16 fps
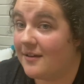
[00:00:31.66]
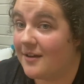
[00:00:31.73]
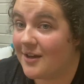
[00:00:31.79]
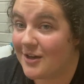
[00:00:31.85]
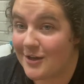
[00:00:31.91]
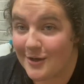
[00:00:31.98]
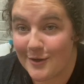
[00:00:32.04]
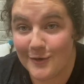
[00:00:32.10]

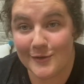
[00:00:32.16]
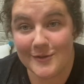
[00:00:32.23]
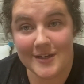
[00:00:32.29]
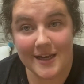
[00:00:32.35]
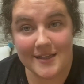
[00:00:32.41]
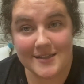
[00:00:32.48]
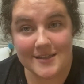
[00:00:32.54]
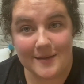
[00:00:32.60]
New
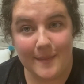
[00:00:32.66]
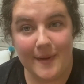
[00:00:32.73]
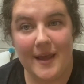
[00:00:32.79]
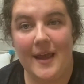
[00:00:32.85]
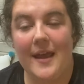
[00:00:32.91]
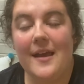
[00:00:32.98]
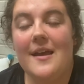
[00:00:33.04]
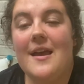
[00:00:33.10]

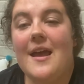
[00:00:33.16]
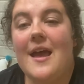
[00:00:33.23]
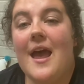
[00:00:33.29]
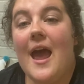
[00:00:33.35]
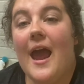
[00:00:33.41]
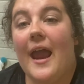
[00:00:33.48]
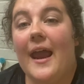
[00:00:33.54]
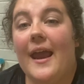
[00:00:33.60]
Testament.
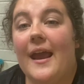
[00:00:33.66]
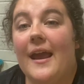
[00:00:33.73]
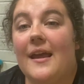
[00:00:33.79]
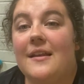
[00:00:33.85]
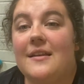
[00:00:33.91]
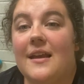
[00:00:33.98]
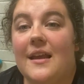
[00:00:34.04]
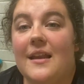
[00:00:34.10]

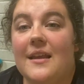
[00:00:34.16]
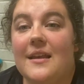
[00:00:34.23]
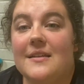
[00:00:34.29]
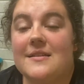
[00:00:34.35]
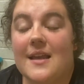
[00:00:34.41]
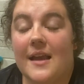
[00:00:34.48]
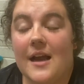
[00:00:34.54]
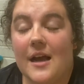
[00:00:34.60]
And it is
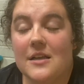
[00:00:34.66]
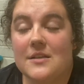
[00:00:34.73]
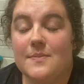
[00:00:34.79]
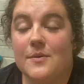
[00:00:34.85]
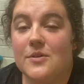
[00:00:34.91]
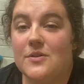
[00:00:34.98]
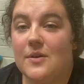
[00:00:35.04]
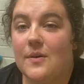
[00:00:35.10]
a
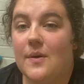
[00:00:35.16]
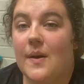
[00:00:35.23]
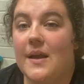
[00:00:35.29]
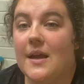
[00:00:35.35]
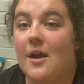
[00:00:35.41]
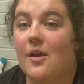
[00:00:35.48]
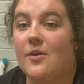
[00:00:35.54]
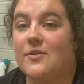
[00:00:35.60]
gospel, so
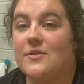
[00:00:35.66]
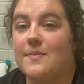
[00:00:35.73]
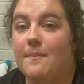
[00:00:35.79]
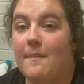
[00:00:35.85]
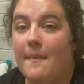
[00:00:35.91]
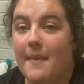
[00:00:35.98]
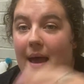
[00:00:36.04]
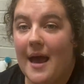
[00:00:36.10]
it goes
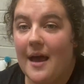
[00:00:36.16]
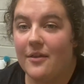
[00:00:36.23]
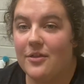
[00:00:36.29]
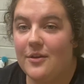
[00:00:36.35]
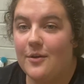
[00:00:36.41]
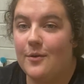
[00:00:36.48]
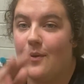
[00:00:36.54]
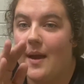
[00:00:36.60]

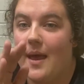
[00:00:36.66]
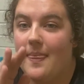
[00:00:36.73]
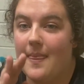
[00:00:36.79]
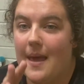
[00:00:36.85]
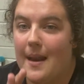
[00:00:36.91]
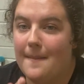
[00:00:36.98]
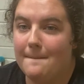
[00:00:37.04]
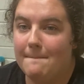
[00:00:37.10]
Matthew and
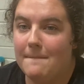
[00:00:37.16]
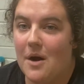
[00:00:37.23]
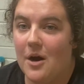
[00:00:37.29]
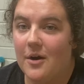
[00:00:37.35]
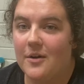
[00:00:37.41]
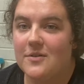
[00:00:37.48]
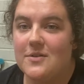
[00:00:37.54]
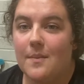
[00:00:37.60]
then
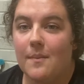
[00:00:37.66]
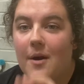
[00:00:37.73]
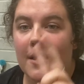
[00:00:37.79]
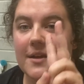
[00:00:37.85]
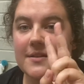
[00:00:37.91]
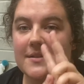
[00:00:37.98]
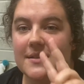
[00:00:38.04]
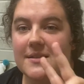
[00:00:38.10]
Mark. So Mark
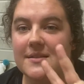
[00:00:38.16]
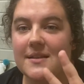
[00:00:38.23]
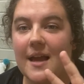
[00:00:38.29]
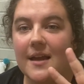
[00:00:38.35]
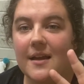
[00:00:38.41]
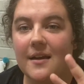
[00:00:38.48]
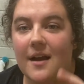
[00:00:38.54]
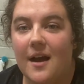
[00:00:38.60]
is the
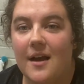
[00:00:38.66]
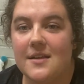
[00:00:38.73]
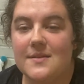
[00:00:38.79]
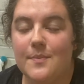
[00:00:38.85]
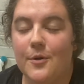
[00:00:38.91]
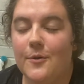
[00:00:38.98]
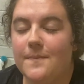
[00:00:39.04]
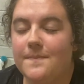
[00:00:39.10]
second
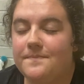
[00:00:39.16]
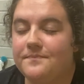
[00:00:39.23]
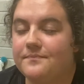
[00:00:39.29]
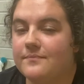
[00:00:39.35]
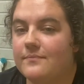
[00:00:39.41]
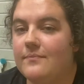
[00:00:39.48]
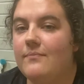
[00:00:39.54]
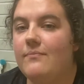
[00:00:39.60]
gospel,
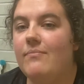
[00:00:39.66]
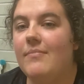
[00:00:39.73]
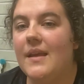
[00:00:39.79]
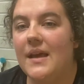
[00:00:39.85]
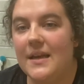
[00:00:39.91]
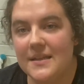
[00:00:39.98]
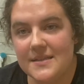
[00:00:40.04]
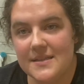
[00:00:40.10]

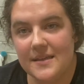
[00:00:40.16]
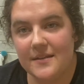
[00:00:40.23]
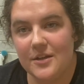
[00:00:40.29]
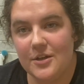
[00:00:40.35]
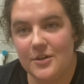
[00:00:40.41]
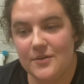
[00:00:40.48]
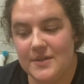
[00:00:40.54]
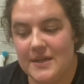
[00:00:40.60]
and it's in the
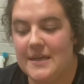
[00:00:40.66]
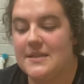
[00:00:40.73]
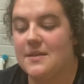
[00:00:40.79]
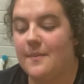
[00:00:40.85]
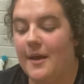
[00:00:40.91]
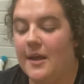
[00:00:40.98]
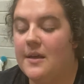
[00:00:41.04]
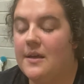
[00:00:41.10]
New
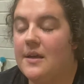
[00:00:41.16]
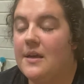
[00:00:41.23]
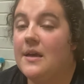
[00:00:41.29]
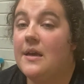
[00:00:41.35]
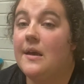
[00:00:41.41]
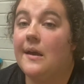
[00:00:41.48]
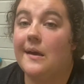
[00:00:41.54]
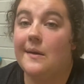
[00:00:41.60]
Testament.
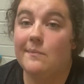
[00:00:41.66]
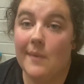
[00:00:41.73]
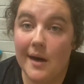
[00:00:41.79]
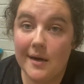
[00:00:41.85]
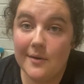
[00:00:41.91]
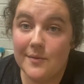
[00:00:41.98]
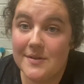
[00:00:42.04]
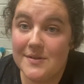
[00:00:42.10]
And
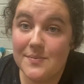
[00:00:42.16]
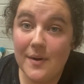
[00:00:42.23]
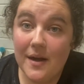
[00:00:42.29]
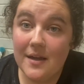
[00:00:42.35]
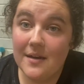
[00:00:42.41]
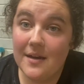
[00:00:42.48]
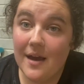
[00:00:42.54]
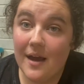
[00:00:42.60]
Mark was
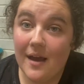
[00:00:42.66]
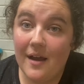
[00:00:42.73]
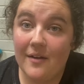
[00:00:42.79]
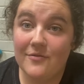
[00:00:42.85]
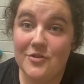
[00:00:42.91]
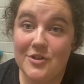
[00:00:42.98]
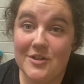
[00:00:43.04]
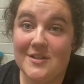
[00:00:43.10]
one of
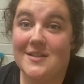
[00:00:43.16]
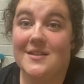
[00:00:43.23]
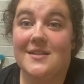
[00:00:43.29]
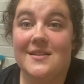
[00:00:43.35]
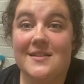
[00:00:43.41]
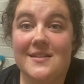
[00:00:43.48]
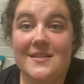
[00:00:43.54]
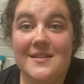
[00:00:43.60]

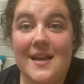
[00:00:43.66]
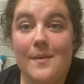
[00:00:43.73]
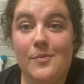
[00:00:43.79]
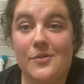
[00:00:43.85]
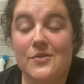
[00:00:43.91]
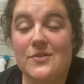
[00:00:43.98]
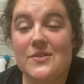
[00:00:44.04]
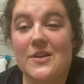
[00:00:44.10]
Jesus's
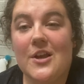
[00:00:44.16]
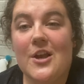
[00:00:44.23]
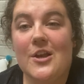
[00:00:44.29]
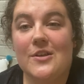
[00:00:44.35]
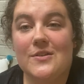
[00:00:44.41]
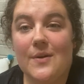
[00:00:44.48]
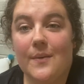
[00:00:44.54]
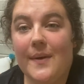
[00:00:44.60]
disciples.
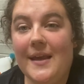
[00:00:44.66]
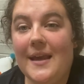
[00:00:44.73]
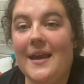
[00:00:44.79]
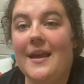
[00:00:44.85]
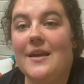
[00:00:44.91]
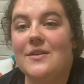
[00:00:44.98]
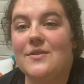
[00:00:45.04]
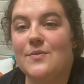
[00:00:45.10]
So
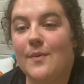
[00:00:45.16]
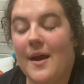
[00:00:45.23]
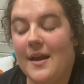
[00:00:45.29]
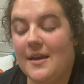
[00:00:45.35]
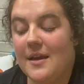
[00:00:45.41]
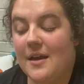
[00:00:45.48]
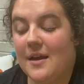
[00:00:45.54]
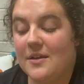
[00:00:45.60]
he is
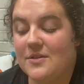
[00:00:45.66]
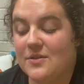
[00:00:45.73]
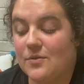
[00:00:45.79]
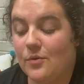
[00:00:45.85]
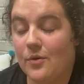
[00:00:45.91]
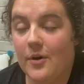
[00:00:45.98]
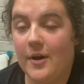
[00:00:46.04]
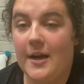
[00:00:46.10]
writing a
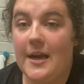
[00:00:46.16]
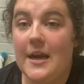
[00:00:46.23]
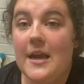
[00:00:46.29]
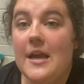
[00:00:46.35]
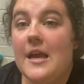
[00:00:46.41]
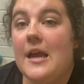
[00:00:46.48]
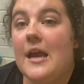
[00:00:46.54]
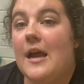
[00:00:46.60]
story
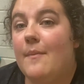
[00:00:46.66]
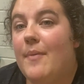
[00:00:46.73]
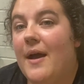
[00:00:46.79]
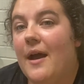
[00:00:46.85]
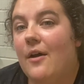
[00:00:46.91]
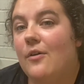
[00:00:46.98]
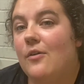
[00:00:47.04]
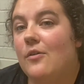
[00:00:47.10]

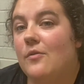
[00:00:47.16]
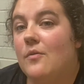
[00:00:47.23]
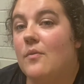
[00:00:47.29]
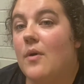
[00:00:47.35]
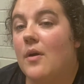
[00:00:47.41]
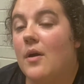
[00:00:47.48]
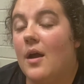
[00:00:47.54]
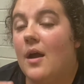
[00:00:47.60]
about
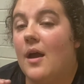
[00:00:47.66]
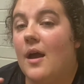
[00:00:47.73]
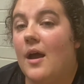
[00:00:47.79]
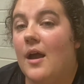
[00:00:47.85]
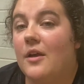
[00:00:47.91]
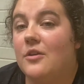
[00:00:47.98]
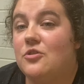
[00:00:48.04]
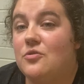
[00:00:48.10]

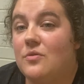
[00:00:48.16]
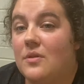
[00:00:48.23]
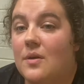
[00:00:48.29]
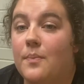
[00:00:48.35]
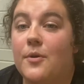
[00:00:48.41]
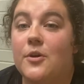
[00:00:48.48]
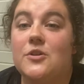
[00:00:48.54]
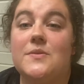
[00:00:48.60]
the
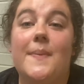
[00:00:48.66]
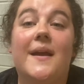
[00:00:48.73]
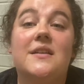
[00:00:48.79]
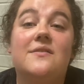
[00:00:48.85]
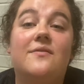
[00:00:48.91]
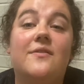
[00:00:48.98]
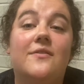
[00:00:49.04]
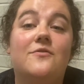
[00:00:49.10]

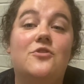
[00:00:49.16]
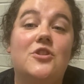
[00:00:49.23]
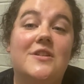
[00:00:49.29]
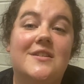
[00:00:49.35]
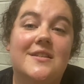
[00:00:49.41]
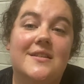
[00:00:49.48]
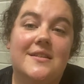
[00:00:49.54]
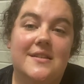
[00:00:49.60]
perspective of
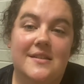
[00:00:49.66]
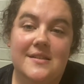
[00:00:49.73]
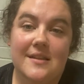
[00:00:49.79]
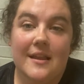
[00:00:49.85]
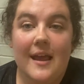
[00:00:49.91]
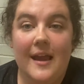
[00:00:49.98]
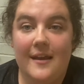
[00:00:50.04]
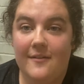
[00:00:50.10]
Jesus's
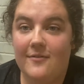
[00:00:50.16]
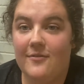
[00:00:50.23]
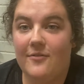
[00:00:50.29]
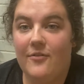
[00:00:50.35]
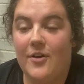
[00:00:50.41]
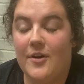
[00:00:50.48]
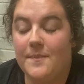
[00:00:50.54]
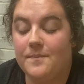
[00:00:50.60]

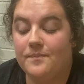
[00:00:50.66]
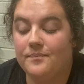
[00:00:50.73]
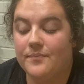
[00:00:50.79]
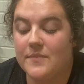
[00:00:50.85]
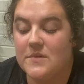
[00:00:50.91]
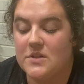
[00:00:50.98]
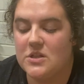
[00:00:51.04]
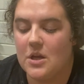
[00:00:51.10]
life.
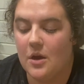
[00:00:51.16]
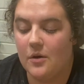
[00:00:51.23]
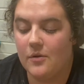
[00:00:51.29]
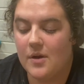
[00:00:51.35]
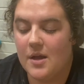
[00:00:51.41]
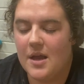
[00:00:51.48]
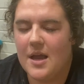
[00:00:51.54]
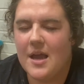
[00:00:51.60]
So
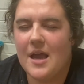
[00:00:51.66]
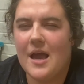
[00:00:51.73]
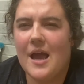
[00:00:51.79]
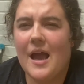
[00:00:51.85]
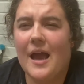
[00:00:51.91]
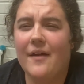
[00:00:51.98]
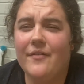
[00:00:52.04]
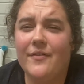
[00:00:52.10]

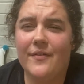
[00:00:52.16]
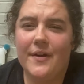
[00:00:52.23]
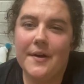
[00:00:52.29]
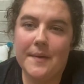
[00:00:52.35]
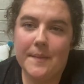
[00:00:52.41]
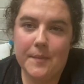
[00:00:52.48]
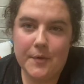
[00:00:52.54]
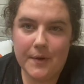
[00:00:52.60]
I have a very
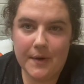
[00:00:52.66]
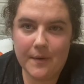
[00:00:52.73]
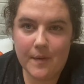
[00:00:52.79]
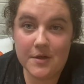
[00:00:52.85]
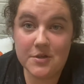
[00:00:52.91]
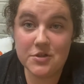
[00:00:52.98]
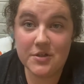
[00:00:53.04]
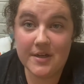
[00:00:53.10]
important
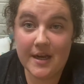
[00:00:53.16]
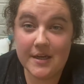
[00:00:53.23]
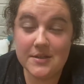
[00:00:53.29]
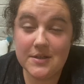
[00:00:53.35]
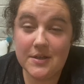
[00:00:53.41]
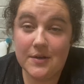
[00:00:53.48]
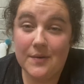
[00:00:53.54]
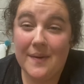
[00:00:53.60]
question to
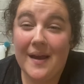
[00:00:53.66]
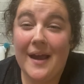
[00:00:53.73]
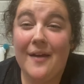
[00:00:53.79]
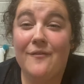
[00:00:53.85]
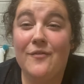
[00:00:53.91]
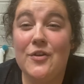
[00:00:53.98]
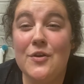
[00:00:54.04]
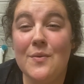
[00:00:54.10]
ask you.
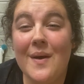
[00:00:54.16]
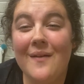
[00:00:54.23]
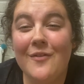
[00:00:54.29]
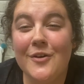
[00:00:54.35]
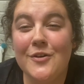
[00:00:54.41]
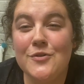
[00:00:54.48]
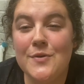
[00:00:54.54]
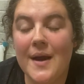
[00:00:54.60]
Have you
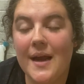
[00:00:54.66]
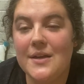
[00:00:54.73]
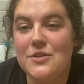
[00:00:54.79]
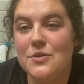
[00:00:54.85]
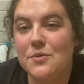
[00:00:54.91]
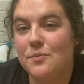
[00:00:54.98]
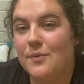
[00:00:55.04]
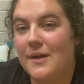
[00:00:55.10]
ever tried
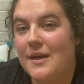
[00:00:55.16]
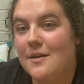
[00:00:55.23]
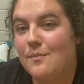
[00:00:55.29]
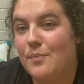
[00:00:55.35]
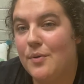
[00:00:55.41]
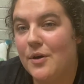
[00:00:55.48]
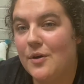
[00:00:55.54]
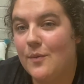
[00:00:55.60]
to read a
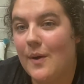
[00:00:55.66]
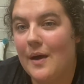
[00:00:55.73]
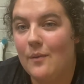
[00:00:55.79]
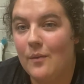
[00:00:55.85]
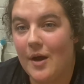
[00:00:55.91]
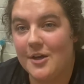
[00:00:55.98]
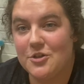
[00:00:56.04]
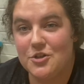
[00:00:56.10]
book while
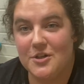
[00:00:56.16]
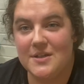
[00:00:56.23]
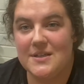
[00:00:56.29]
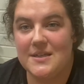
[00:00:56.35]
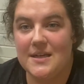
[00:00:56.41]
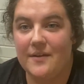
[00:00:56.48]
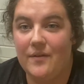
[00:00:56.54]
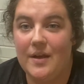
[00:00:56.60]
watching
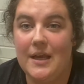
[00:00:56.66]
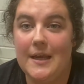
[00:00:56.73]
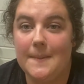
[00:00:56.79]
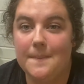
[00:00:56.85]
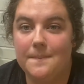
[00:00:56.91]
TV?